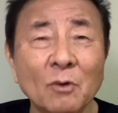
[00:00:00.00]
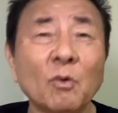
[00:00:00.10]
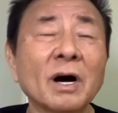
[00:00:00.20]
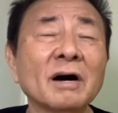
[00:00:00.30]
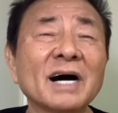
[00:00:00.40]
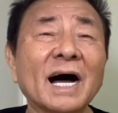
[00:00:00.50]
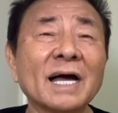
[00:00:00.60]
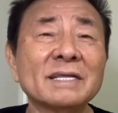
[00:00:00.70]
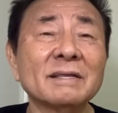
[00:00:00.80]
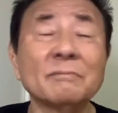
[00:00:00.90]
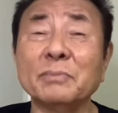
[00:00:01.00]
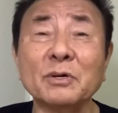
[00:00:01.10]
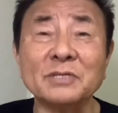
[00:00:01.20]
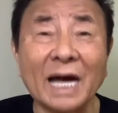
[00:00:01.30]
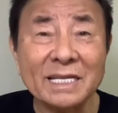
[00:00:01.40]
Well,
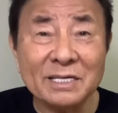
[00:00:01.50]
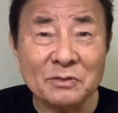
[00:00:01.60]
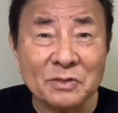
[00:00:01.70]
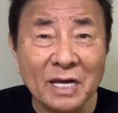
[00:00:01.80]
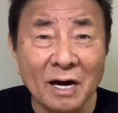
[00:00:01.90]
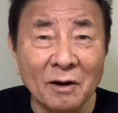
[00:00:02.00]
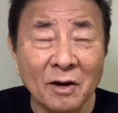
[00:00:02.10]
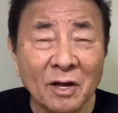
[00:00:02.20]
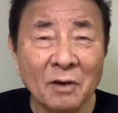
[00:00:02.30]
because I didn't tell